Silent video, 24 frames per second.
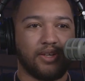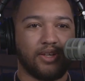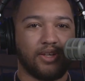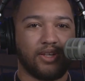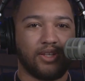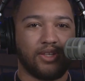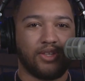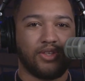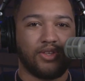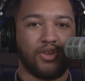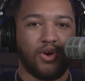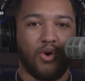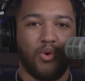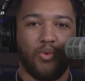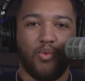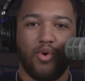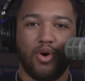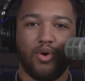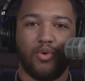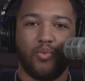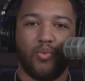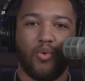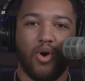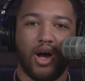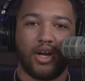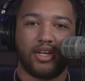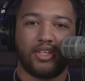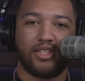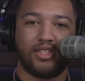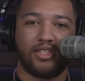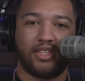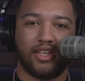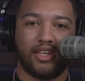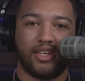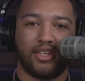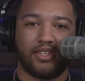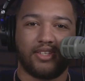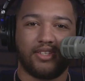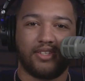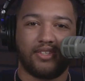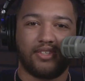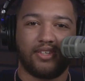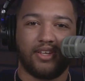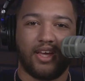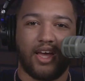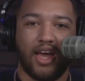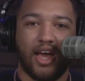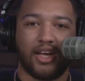no one wants
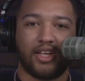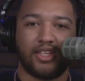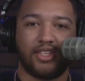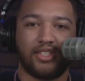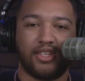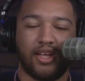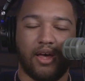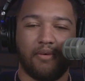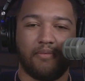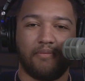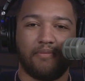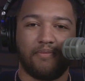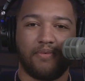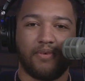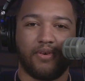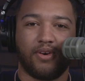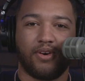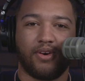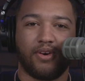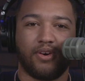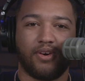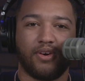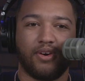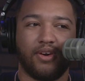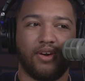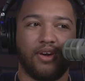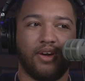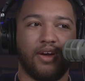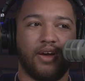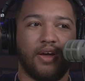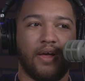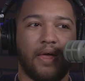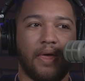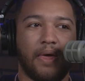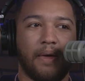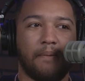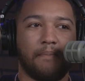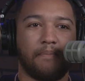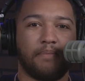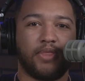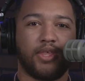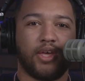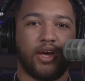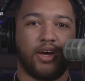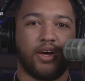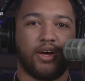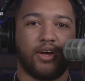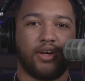this except for
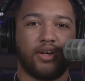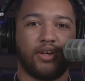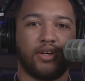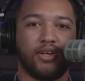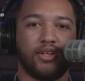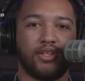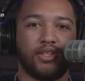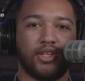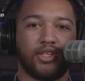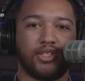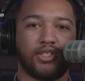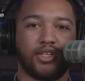the